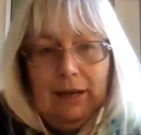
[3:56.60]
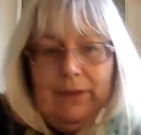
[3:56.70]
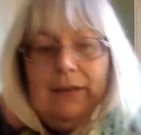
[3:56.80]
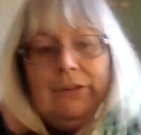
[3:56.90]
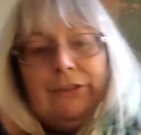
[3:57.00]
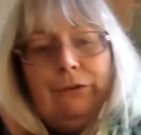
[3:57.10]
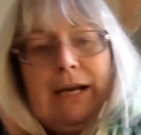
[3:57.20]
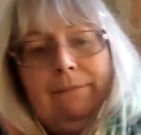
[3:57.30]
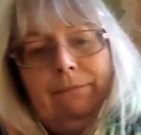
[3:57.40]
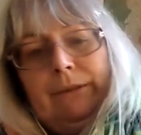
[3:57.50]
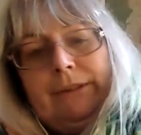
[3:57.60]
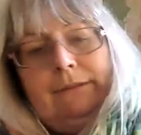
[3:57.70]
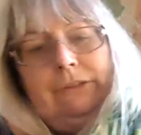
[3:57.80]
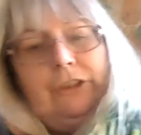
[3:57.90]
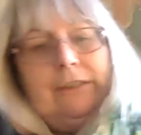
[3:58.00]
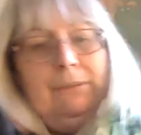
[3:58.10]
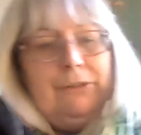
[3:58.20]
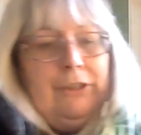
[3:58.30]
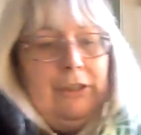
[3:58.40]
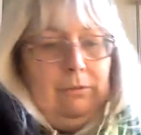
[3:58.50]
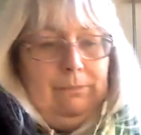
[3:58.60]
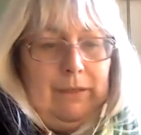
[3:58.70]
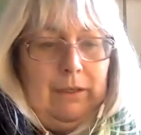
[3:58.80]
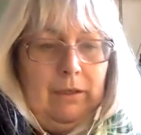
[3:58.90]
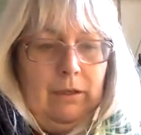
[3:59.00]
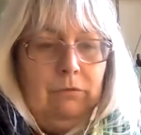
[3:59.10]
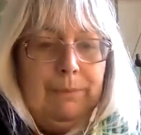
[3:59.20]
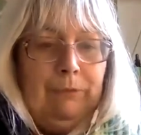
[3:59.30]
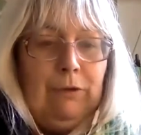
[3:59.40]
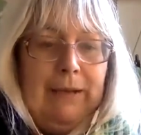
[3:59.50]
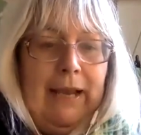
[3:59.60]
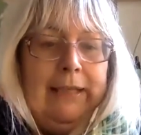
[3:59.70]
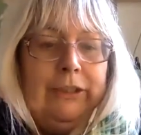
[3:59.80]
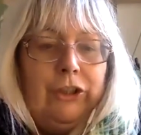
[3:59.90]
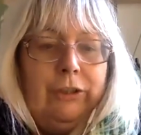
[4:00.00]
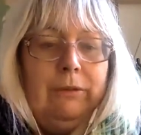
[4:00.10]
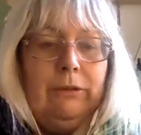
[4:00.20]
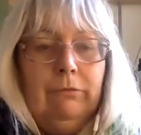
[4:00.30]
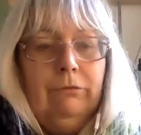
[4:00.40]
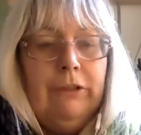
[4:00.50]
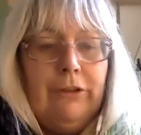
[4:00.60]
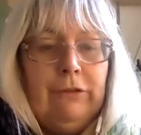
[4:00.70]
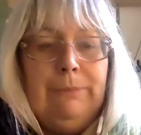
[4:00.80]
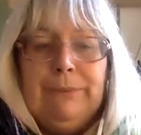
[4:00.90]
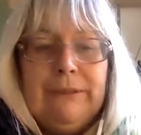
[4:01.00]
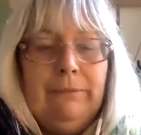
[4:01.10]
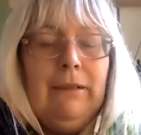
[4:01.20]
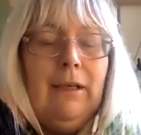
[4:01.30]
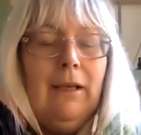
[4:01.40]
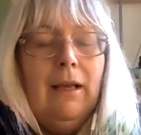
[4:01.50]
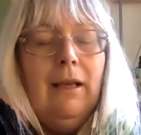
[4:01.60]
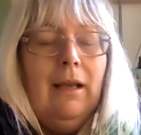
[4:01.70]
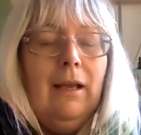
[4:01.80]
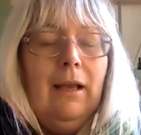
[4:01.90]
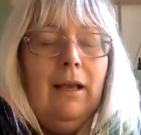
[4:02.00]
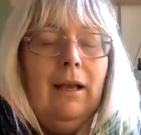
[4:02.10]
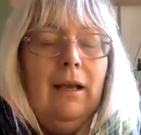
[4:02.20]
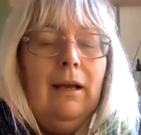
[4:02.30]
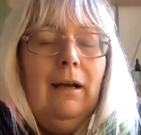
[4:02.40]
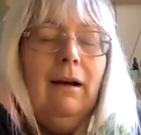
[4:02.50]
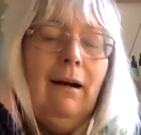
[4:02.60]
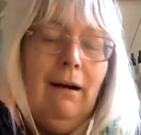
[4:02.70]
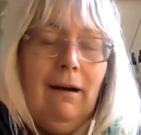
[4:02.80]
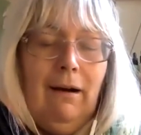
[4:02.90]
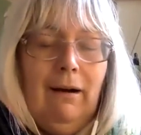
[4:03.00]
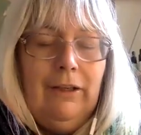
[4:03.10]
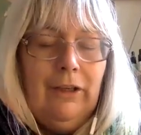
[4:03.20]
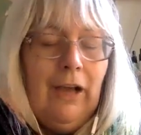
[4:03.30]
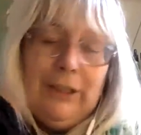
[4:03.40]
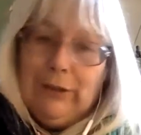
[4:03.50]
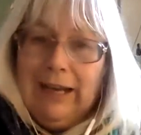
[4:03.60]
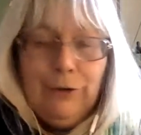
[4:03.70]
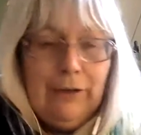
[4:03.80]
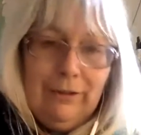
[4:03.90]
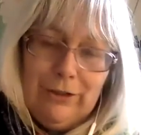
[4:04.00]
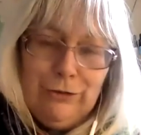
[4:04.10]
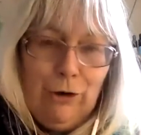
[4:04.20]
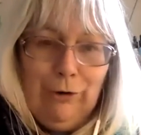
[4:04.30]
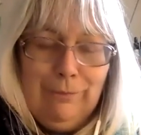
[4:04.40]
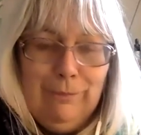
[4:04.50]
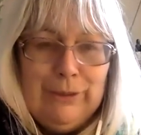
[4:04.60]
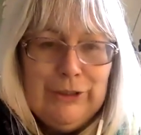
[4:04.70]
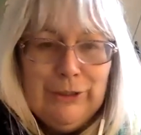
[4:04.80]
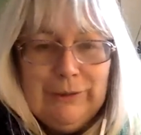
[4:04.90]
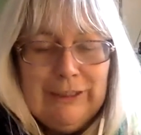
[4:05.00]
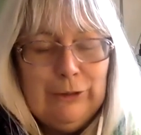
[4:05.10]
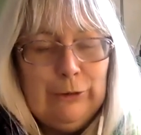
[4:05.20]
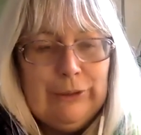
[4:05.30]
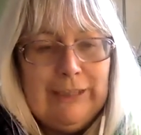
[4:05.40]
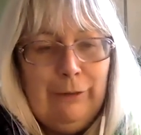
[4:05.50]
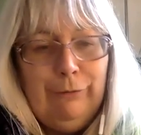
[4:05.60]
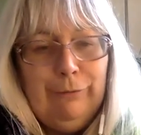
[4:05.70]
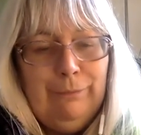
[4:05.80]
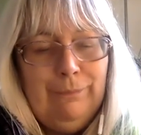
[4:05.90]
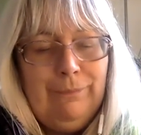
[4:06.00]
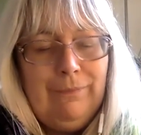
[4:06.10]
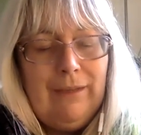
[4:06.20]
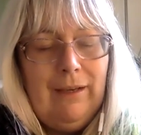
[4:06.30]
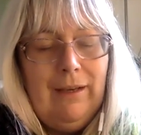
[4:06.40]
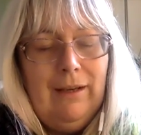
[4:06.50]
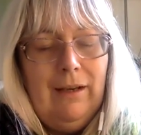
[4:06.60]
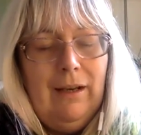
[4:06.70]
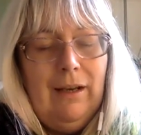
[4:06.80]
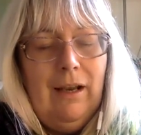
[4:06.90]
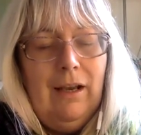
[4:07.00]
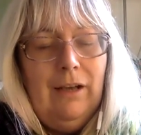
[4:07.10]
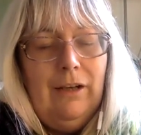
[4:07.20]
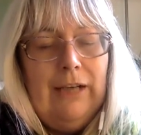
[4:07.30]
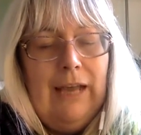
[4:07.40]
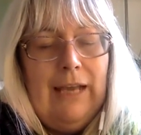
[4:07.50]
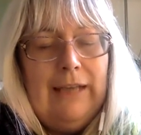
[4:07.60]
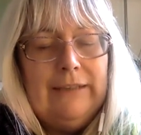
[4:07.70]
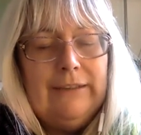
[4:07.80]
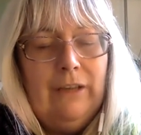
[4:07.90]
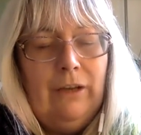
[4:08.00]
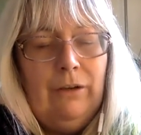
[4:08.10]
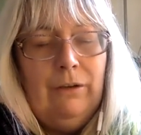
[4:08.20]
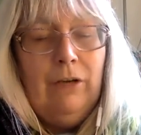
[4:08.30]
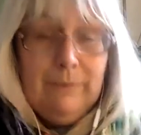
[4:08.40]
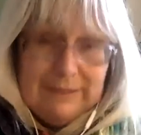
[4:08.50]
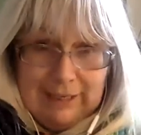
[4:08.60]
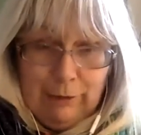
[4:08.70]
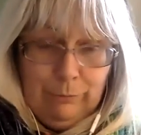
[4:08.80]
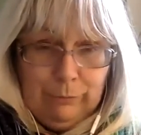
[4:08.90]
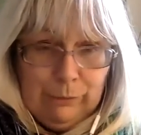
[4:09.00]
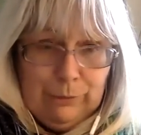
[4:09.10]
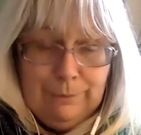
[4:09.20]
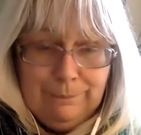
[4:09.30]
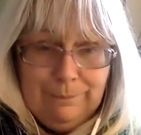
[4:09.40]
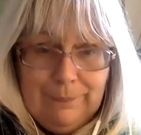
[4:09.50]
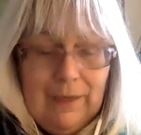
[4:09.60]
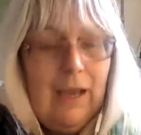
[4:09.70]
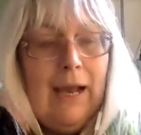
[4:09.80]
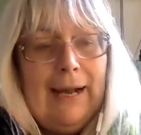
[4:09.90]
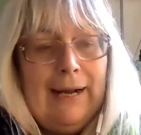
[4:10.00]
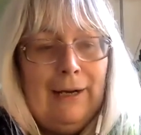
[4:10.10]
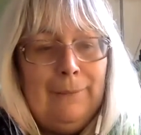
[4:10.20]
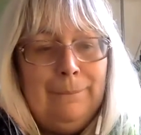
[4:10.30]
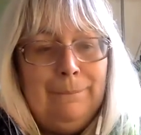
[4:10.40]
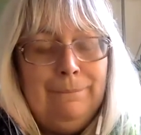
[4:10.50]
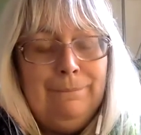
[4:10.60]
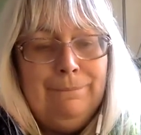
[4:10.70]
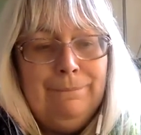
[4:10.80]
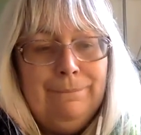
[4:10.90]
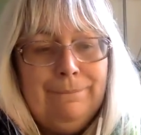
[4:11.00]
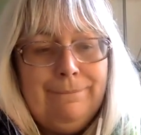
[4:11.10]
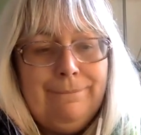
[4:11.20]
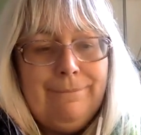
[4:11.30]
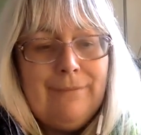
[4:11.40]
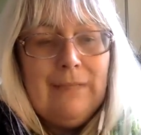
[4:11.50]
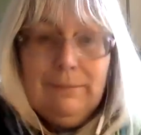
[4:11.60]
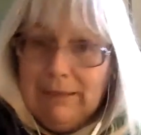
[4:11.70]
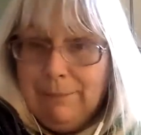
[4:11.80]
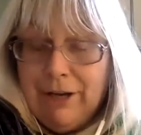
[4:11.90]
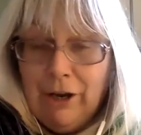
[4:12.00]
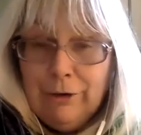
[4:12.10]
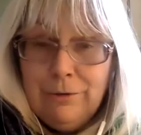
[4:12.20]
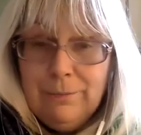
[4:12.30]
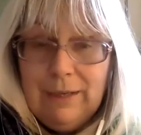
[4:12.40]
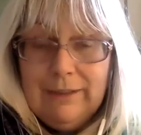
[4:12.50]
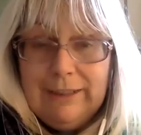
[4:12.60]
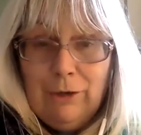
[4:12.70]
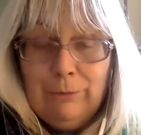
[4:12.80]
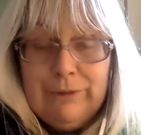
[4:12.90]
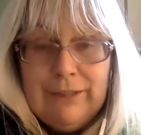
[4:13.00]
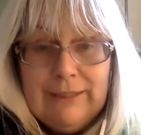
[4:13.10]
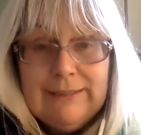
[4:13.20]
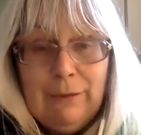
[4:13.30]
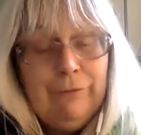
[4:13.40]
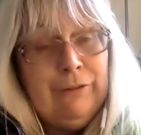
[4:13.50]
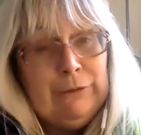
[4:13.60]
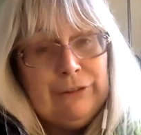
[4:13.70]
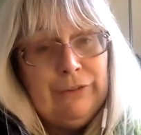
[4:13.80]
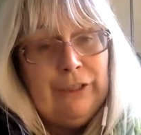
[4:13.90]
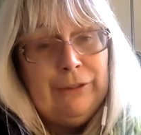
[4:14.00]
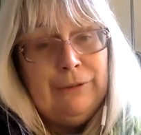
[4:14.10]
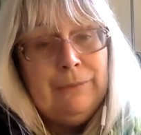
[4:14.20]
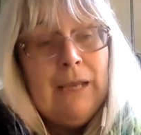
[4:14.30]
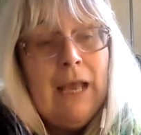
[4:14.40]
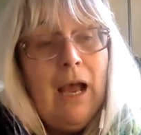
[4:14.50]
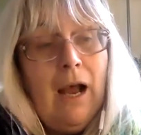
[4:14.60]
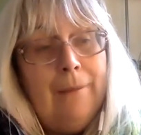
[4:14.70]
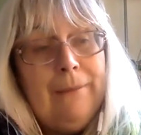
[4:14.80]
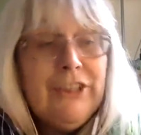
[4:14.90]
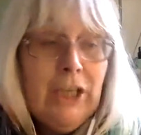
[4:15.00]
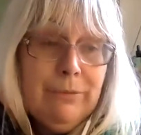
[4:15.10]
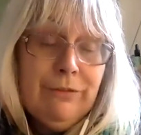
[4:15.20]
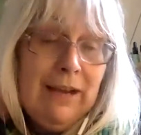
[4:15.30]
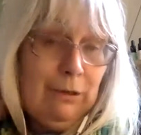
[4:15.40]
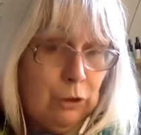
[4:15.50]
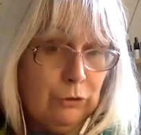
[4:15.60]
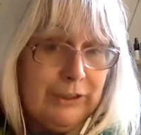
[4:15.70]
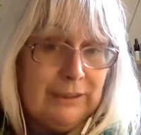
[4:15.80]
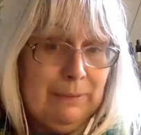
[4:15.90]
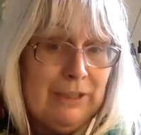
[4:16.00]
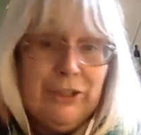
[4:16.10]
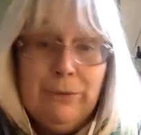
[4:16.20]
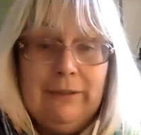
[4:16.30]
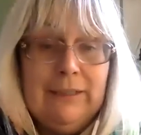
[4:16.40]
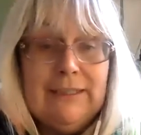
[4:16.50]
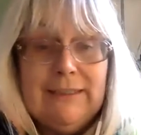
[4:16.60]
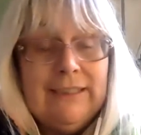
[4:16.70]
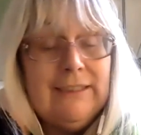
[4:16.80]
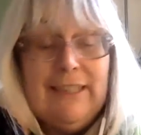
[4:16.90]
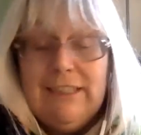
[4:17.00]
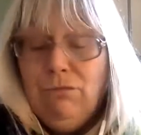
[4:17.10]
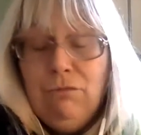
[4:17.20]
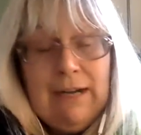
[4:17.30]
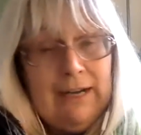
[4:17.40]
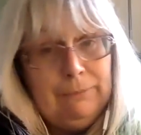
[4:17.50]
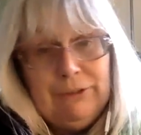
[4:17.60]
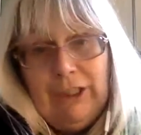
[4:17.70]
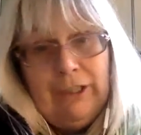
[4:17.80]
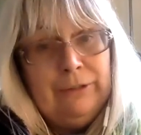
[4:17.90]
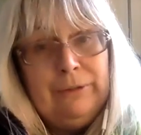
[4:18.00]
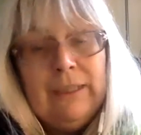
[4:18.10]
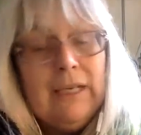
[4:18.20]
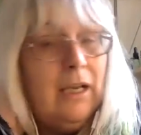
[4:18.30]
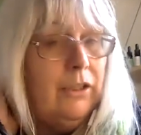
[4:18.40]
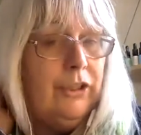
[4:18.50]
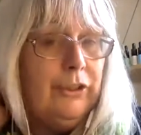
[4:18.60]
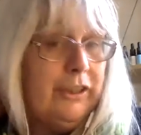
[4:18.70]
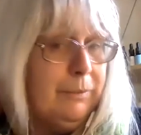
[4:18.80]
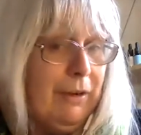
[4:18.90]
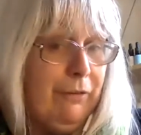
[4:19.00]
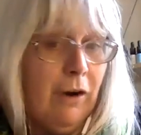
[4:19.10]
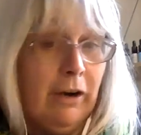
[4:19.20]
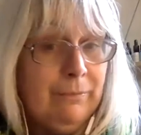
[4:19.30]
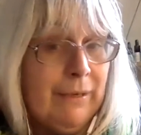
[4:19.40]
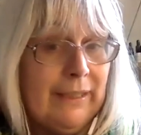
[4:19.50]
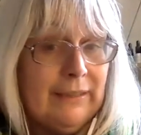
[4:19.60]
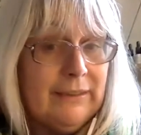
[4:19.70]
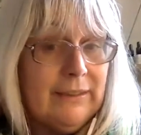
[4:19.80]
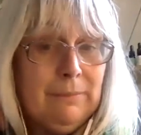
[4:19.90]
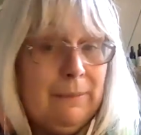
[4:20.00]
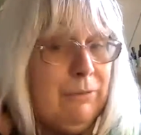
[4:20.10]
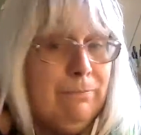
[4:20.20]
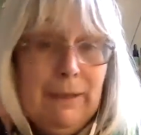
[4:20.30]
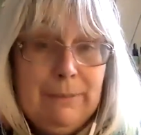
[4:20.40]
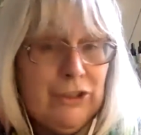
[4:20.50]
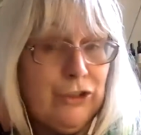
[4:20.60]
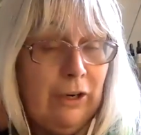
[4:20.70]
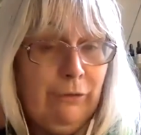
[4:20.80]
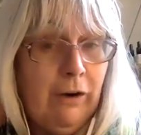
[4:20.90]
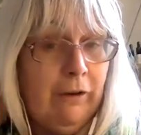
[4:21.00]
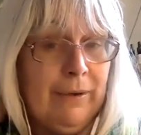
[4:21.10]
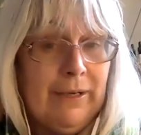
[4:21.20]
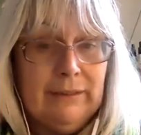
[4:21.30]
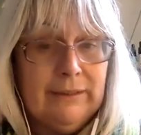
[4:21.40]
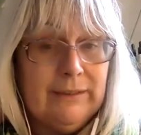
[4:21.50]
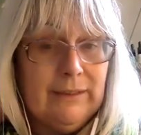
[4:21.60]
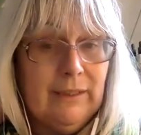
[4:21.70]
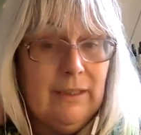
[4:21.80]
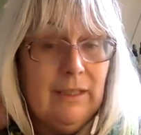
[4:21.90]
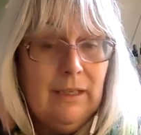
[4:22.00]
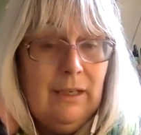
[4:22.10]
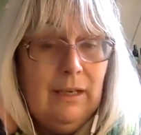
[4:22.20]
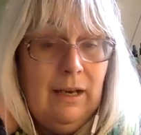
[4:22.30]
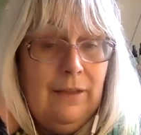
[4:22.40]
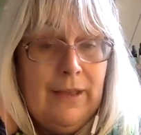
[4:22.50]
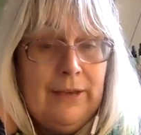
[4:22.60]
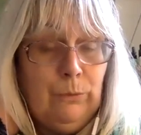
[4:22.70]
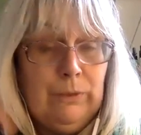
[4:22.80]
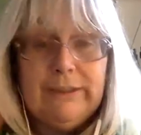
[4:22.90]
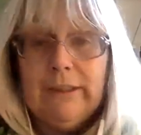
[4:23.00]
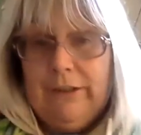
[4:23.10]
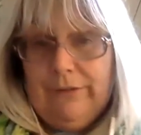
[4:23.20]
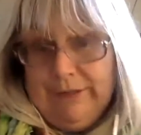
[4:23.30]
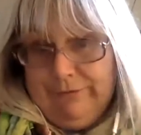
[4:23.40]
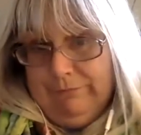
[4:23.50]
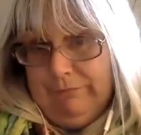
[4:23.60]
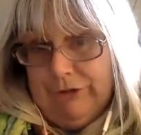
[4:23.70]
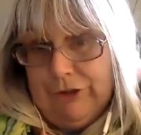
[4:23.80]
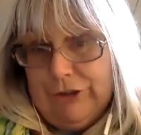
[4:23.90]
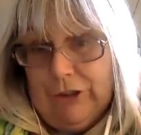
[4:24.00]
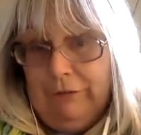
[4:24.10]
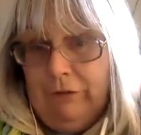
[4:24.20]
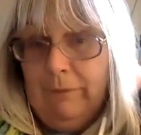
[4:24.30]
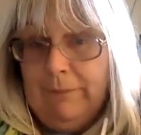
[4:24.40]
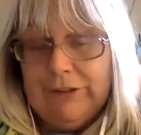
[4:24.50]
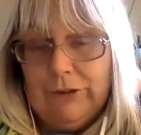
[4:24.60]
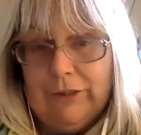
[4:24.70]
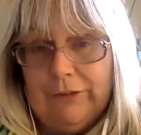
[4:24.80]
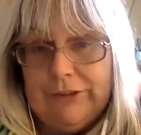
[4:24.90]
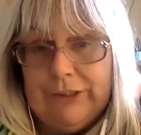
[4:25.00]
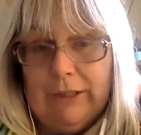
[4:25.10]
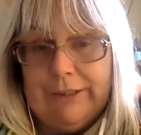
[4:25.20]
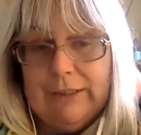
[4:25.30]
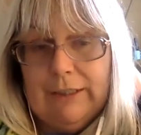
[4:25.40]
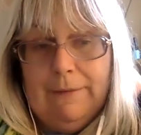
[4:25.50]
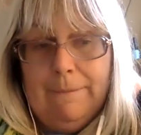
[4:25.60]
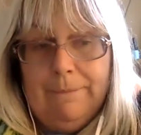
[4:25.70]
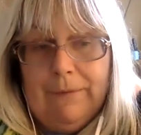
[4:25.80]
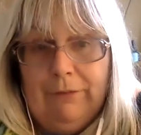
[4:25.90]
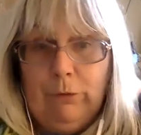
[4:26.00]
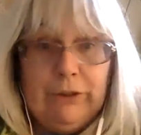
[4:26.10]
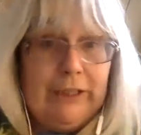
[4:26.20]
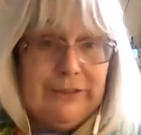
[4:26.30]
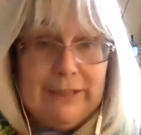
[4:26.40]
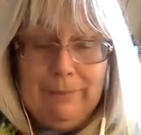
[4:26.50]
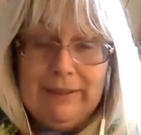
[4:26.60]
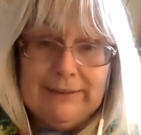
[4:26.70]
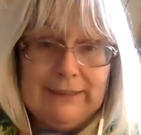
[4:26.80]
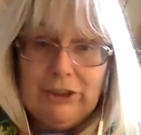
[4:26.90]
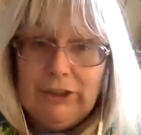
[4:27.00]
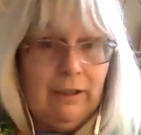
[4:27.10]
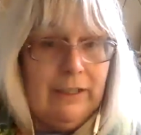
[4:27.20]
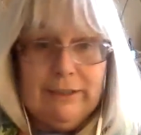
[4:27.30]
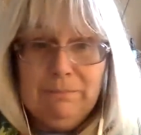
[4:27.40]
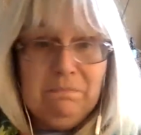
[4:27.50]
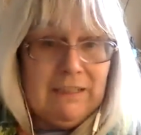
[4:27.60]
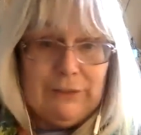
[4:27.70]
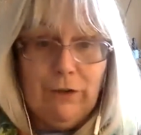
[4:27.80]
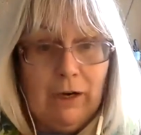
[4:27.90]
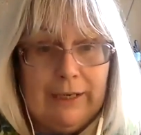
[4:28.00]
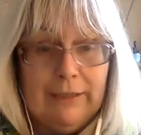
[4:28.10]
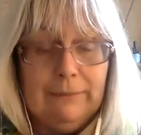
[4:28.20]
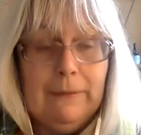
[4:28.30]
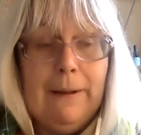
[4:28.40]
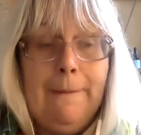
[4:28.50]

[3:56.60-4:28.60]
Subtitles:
And the hand that's free just comes to the rib cage, front of the ribs. Oh, you cannot get this wrong when you're doing this on yourself. Okay, so hope that's helpful. Let me know how you get on with this, how it feels for you. In terms of how long to spend doing this, it's really up to you. You could spend 5 minutes, maybe just try 5 minutes. And then on one side, and then just try 5 minutes on the other side. If you want to go 10 minutes each side, that's fine.